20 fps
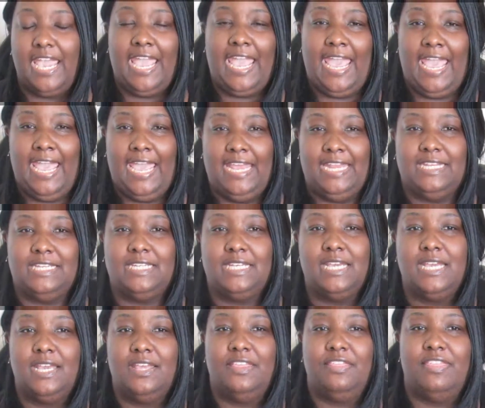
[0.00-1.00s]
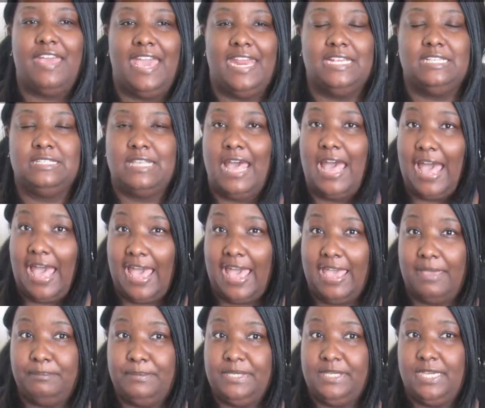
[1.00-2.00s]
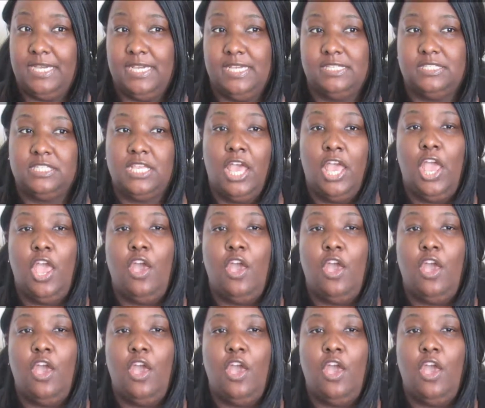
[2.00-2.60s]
And that is odd because